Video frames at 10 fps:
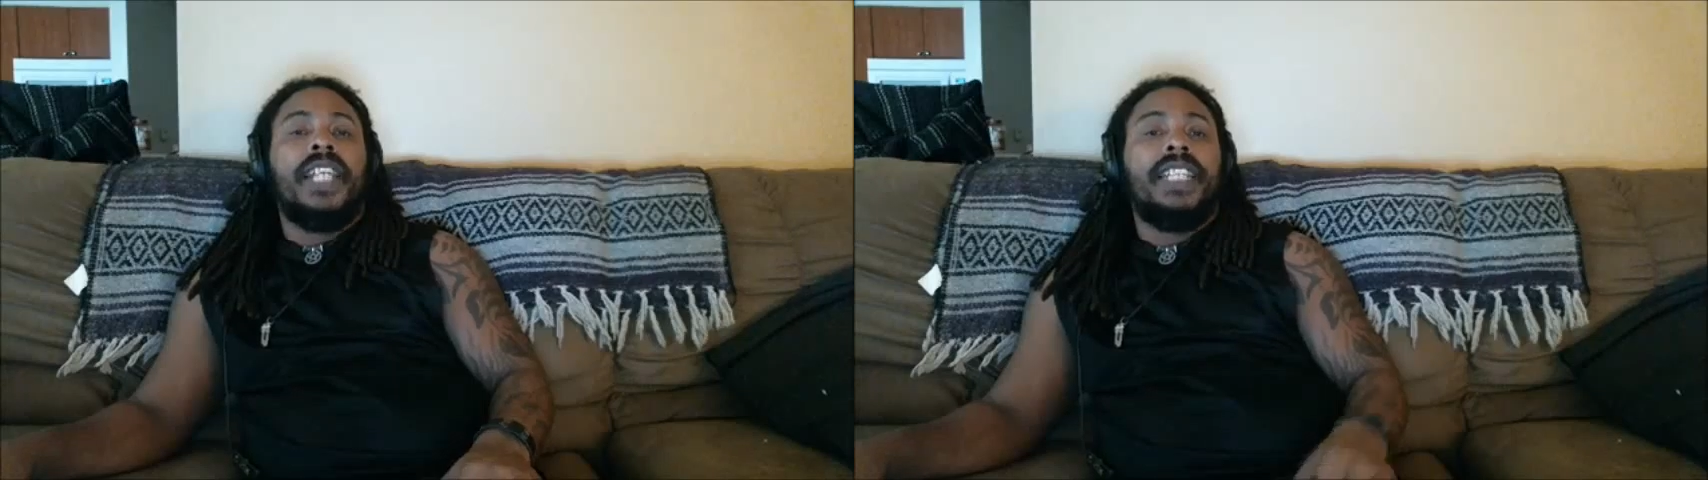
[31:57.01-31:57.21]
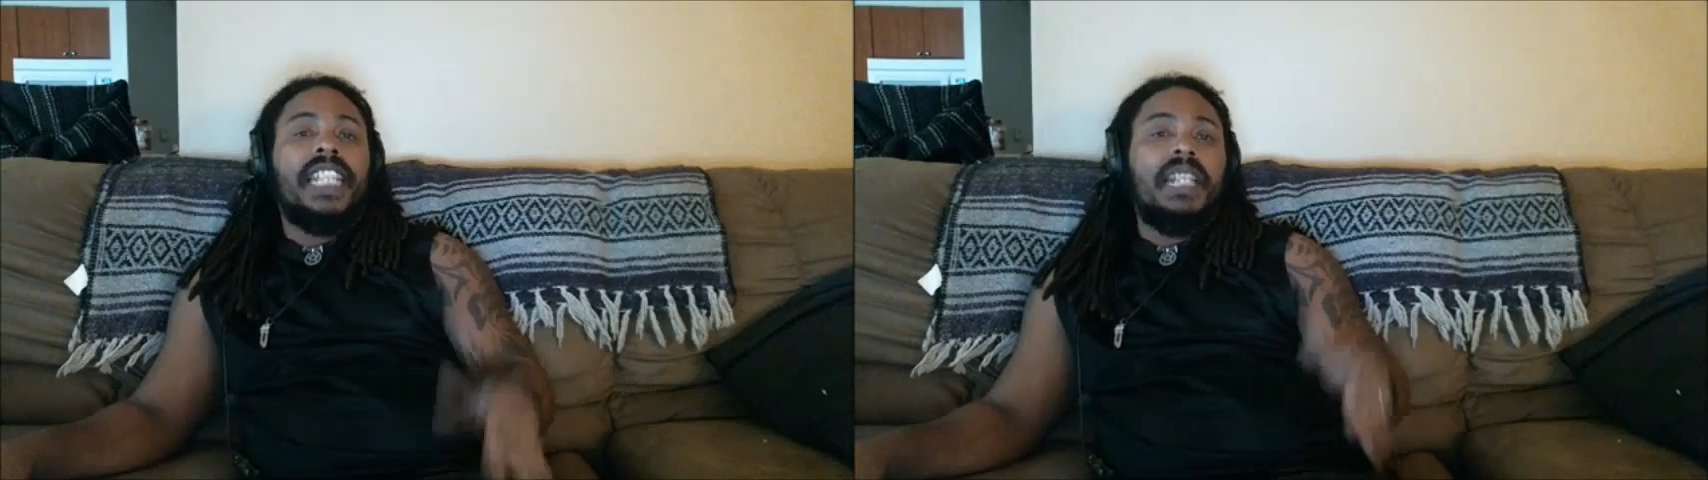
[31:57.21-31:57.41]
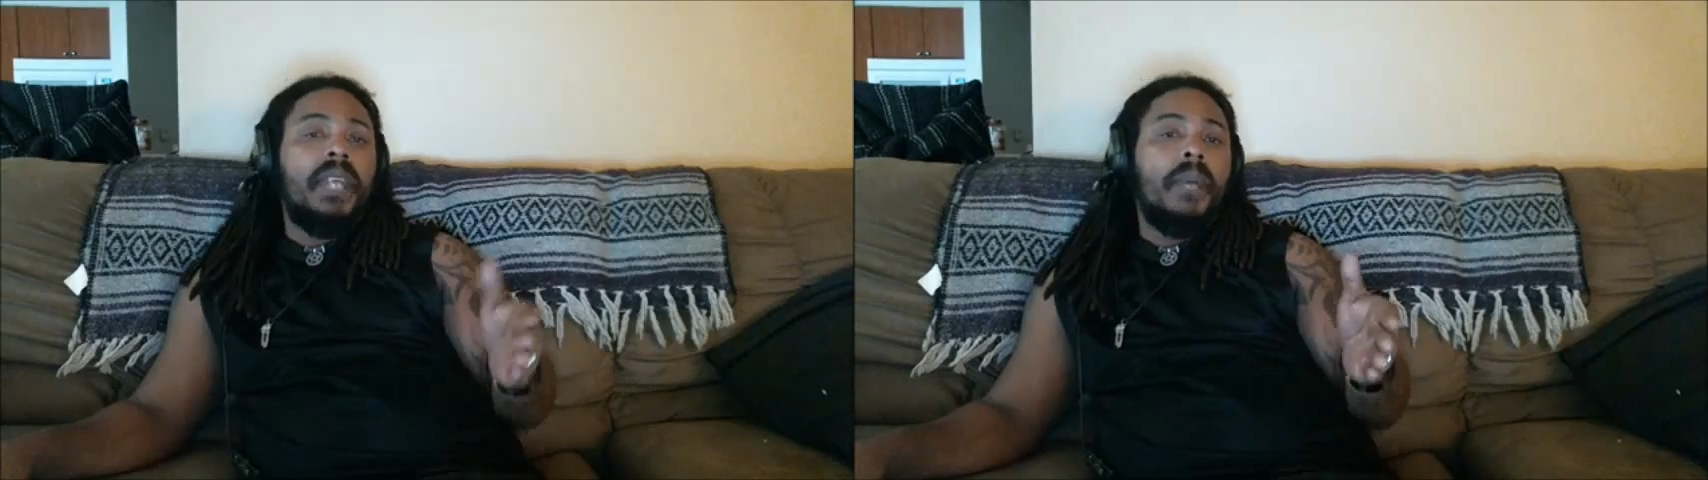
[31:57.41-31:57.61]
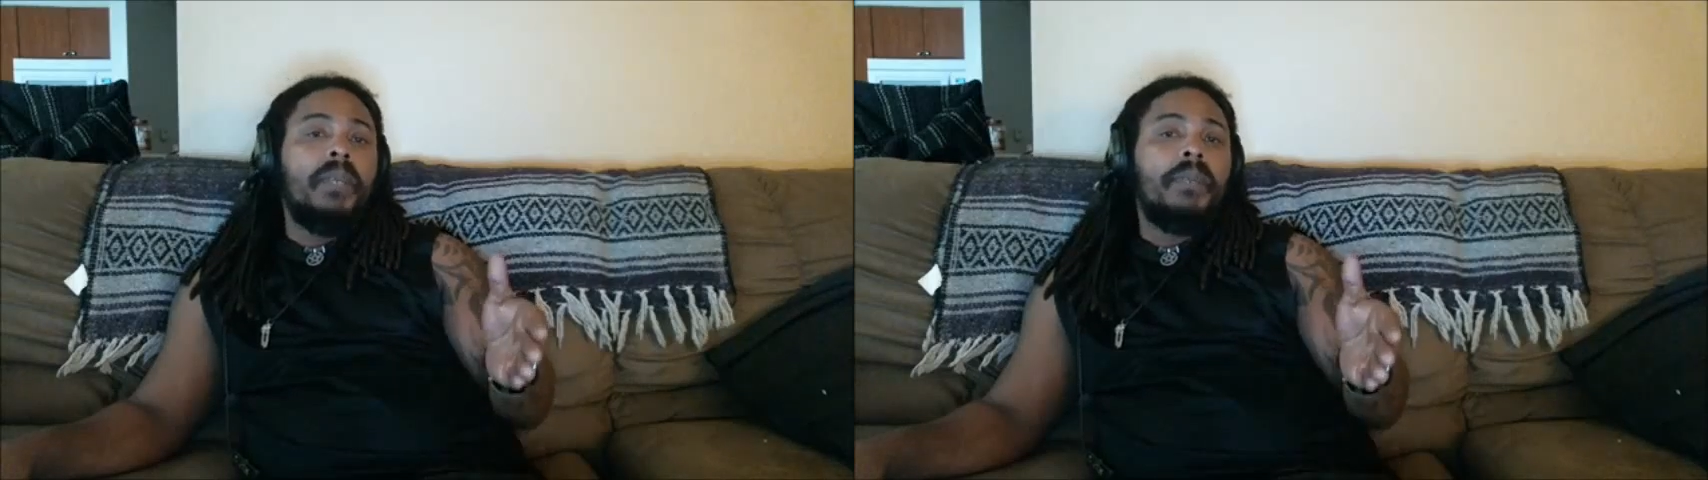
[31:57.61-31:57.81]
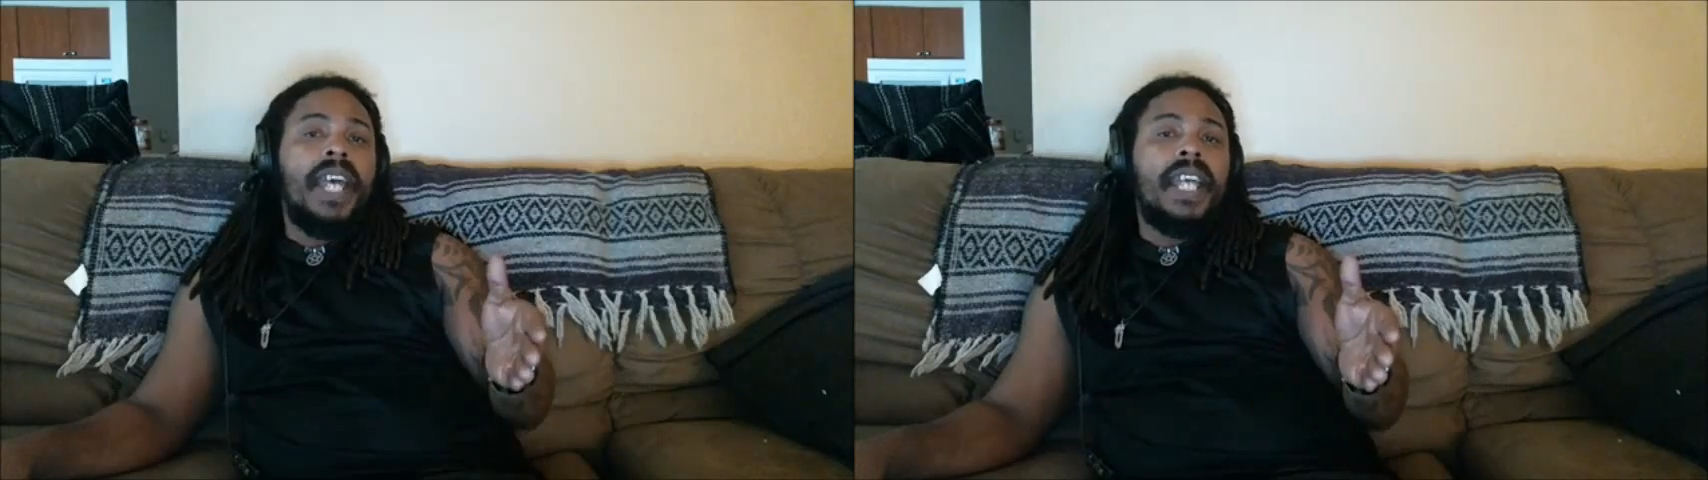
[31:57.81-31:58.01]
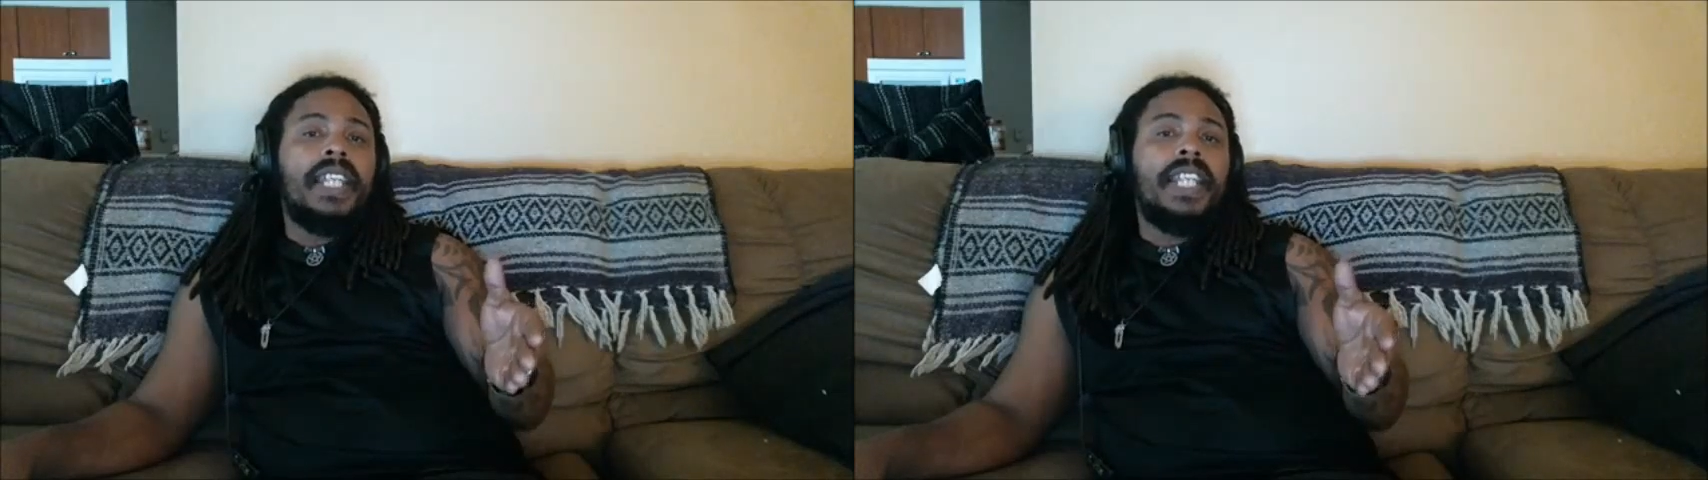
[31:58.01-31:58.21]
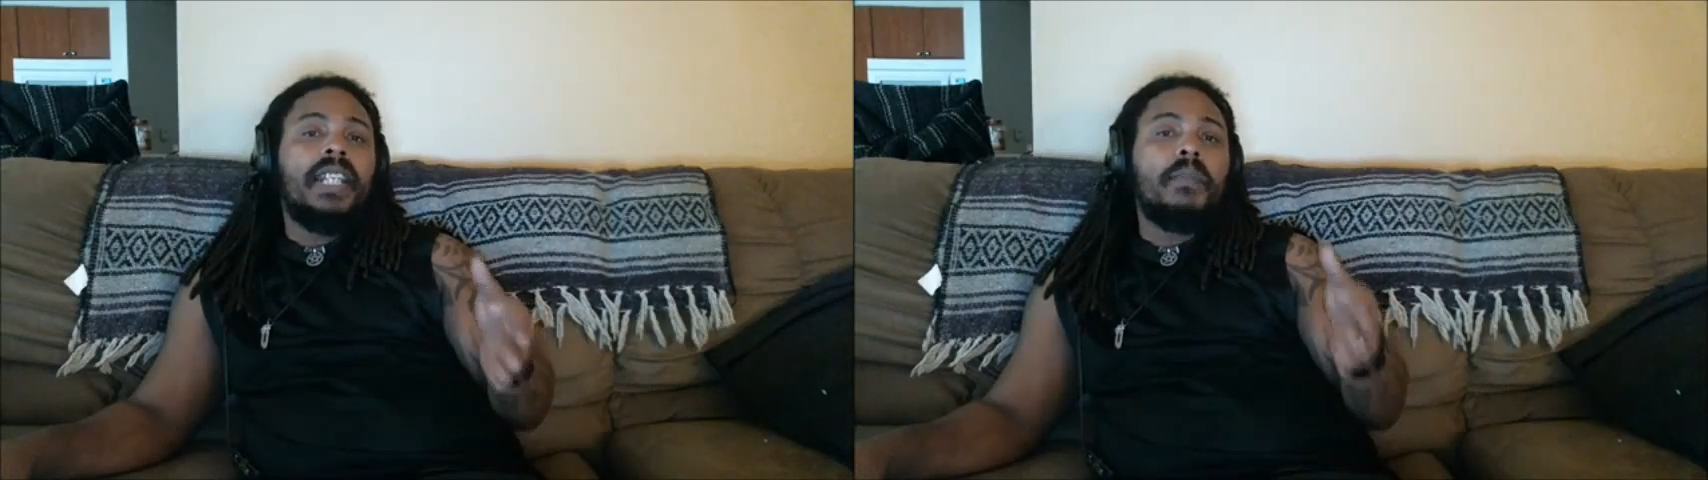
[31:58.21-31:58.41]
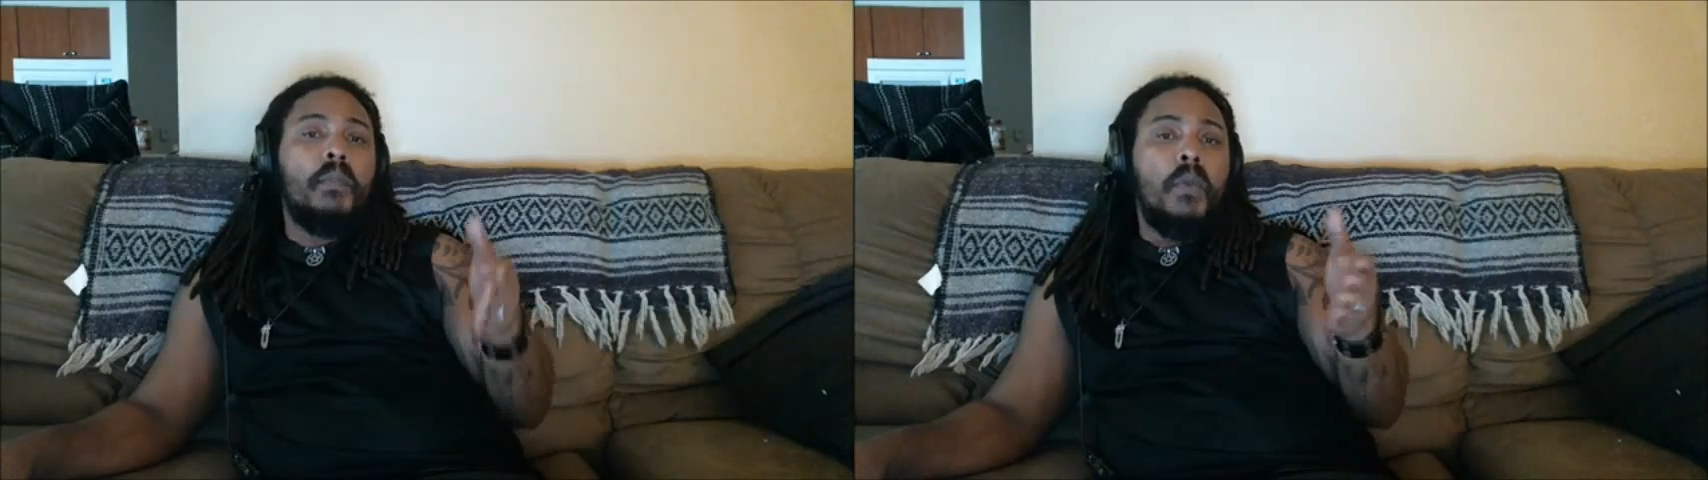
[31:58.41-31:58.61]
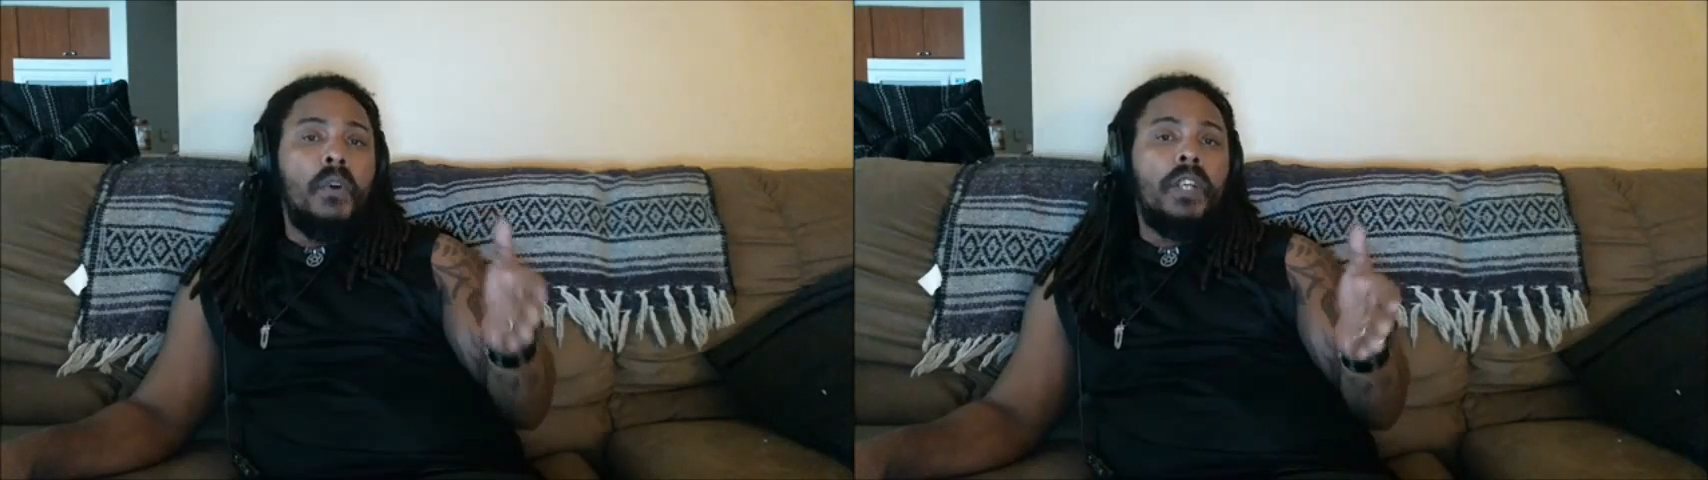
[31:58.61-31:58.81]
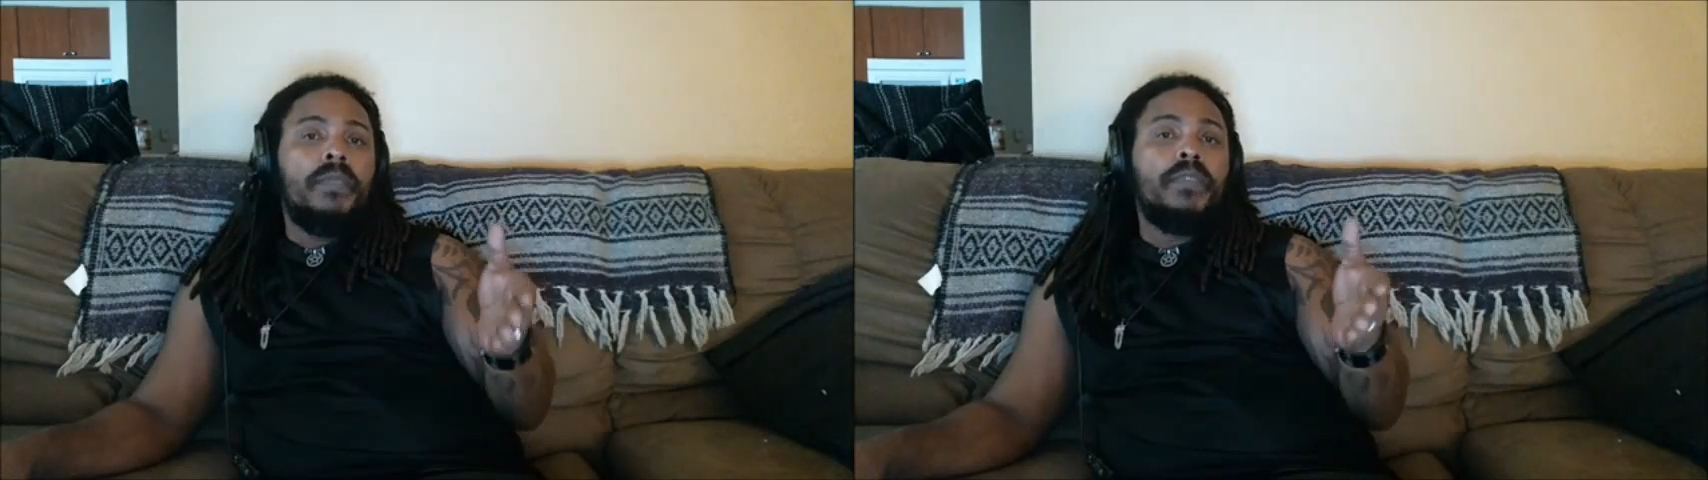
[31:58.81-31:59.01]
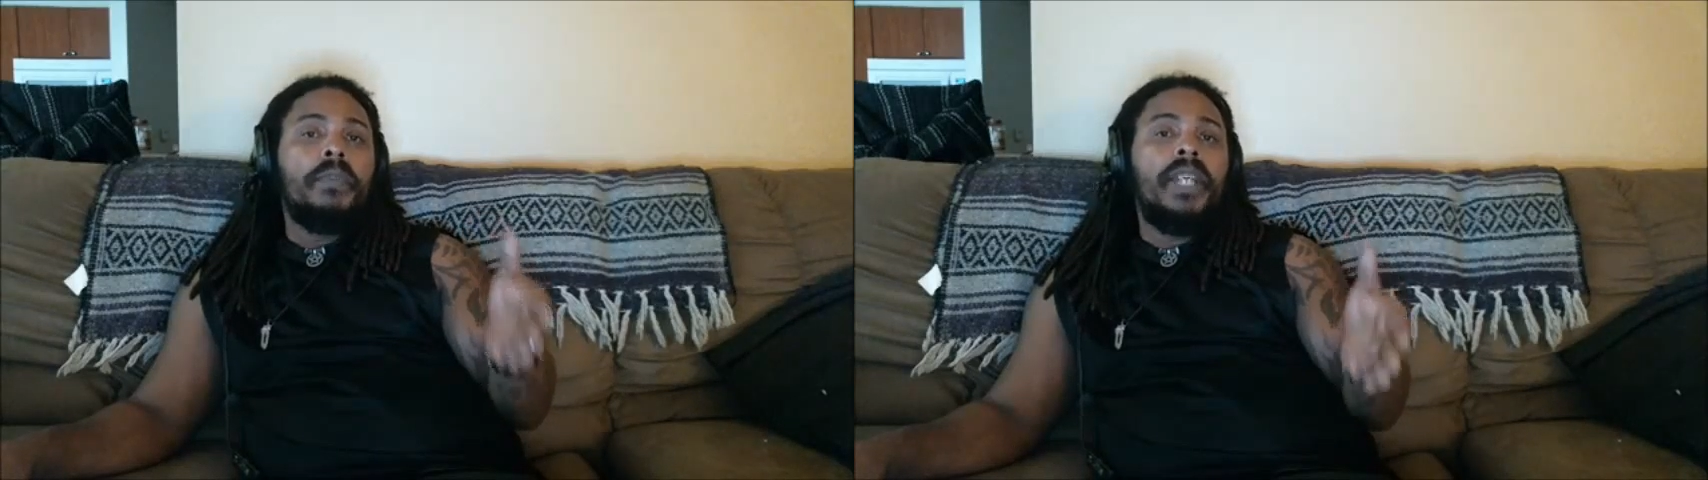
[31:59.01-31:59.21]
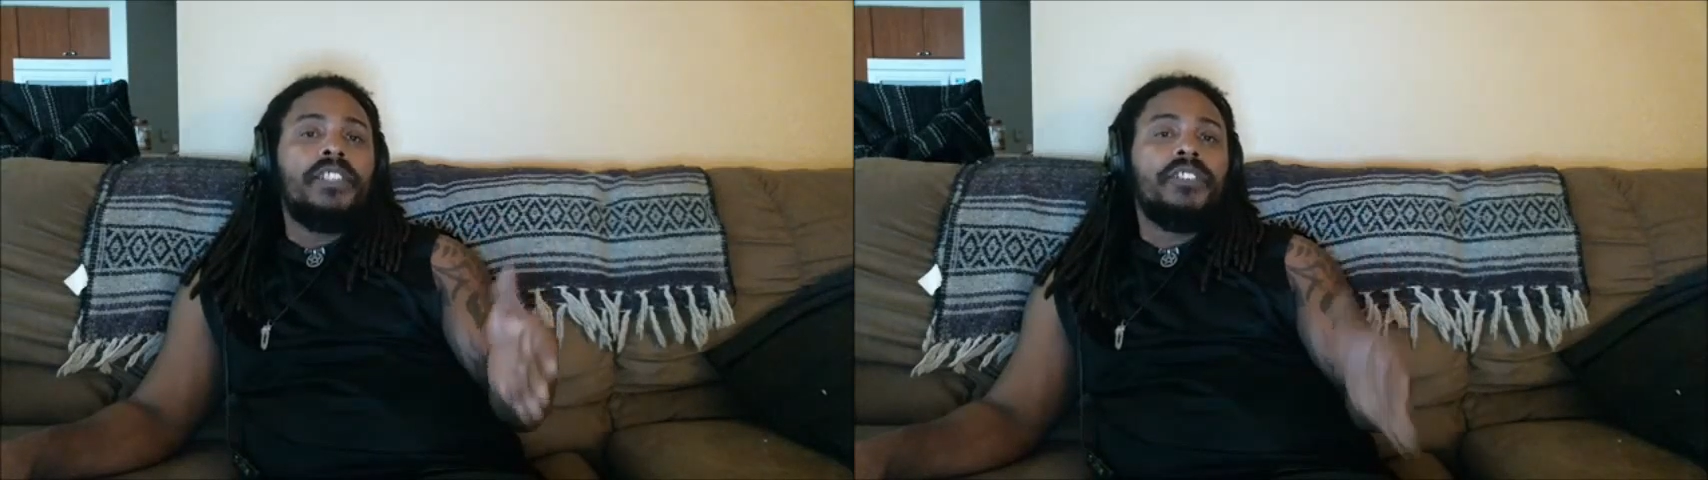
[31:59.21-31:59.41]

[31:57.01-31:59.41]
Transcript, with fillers: But if you would like to keep coming back and getting more